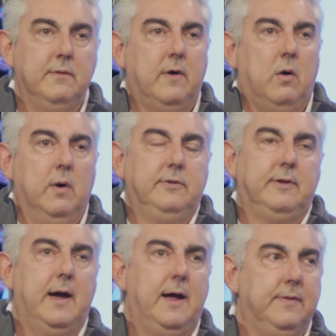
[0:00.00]
we've
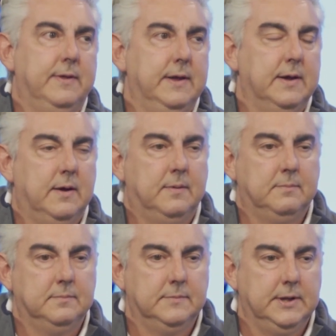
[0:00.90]
always had the
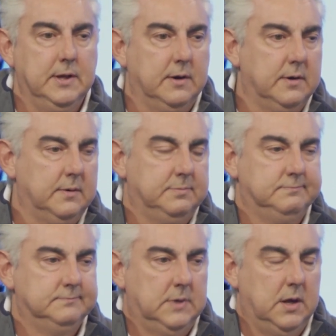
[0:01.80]
um, the younger
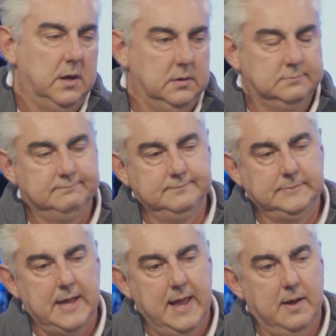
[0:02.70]
uh,
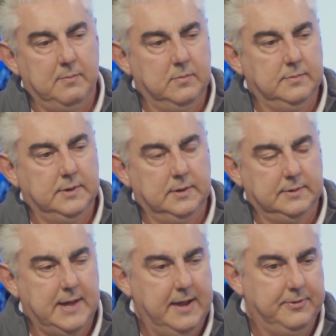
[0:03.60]
camp, the
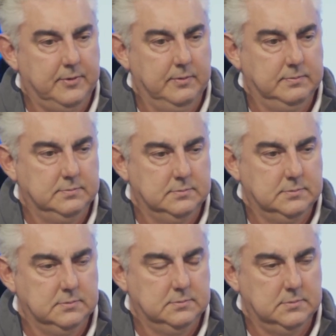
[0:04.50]
K through
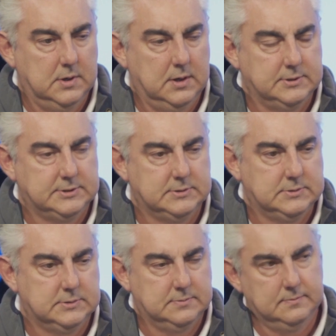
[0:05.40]
uh,
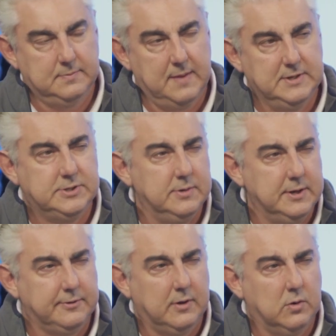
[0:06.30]
maybe two
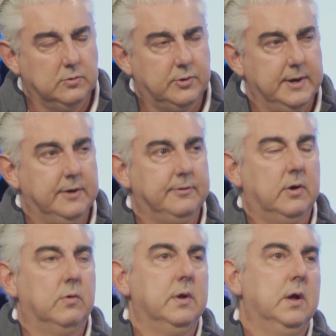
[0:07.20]
years old, three years
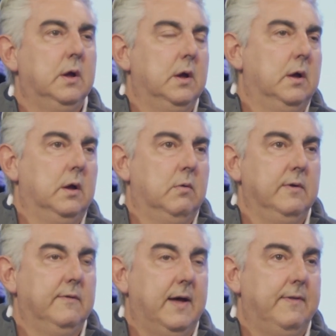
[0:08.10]
old.
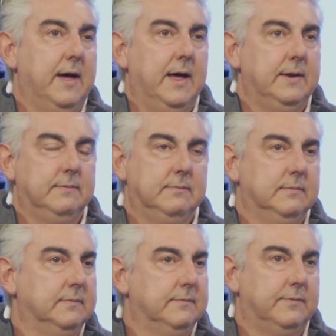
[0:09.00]
We've had that
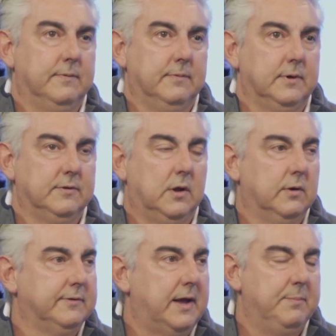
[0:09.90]
for as
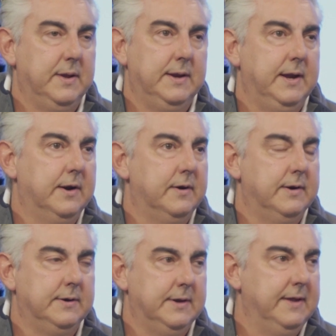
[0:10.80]
long as I've been
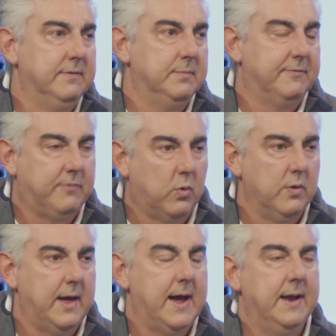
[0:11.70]
here, and even
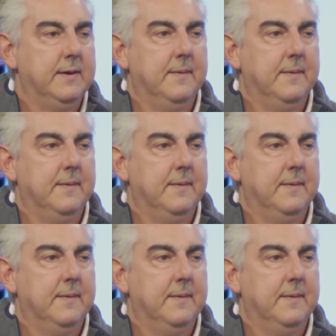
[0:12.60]
before that.